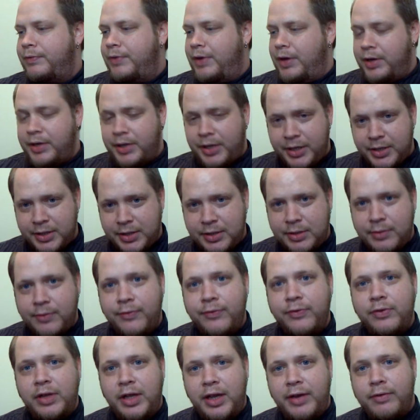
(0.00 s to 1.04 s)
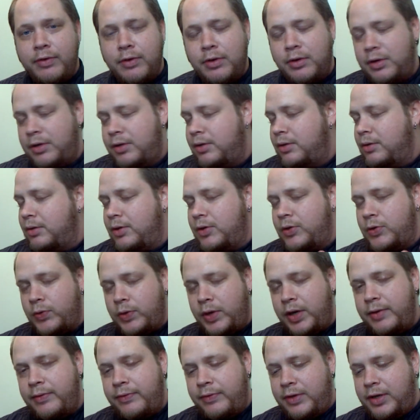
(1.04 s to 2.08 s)
Very nice flavor,
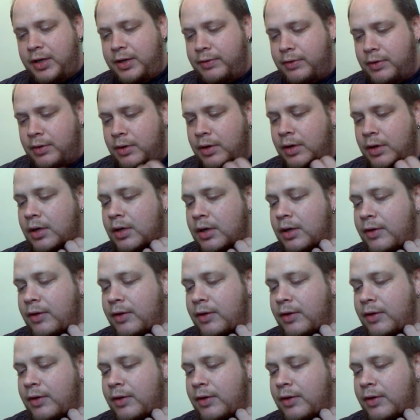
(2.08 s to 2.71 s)
great flavor.